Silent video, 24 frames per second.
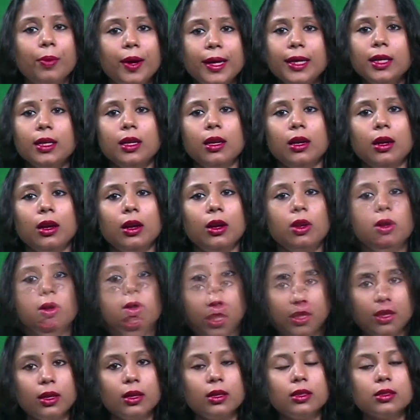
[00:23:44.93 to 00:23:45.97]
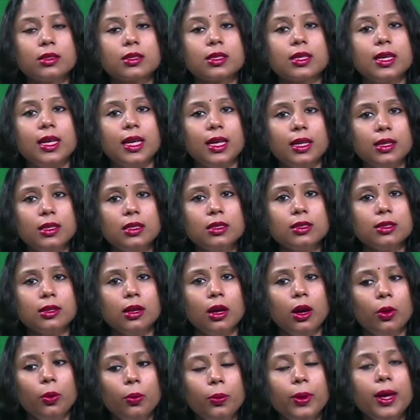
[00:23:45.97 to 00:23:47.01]
but with
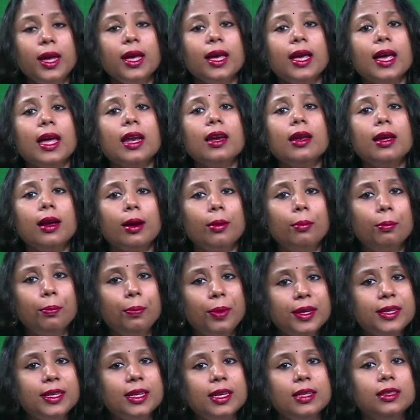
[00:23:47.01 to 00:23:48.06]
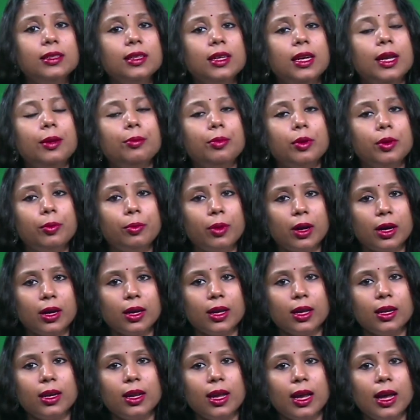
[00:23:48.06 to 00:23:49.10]
skills, we can compete in the labor
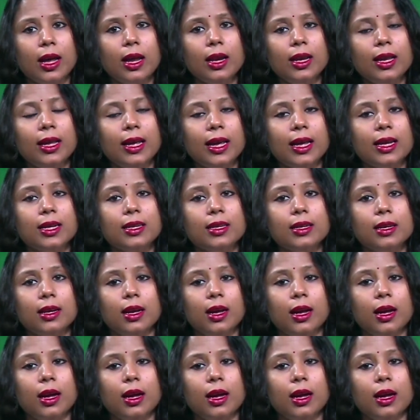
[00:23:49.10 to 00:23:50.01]
market and get